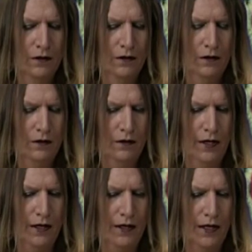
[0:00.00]

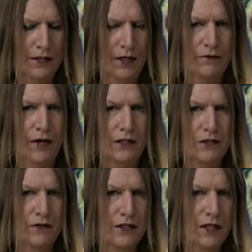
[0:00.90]
that guy Saint Francis
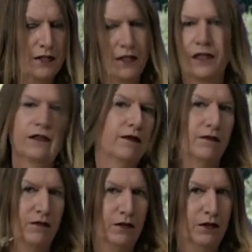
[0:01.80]
of Assisi. He told
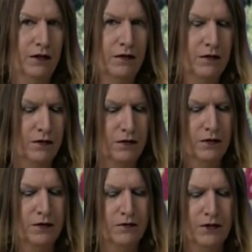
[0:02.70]

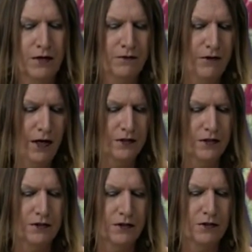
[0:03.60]
Saint
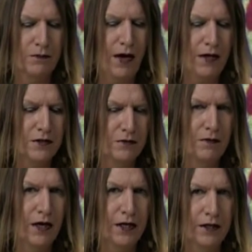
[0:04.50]
Francis despised
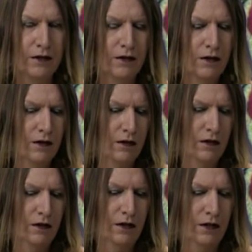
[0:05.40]
money
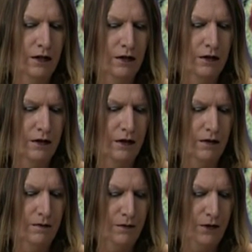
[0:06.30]
and
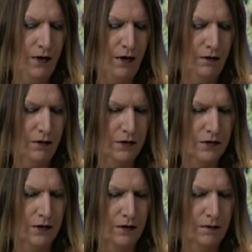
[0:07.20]
thought it was
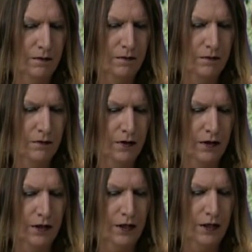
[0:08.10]
a
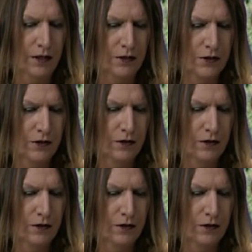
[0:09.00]
curse.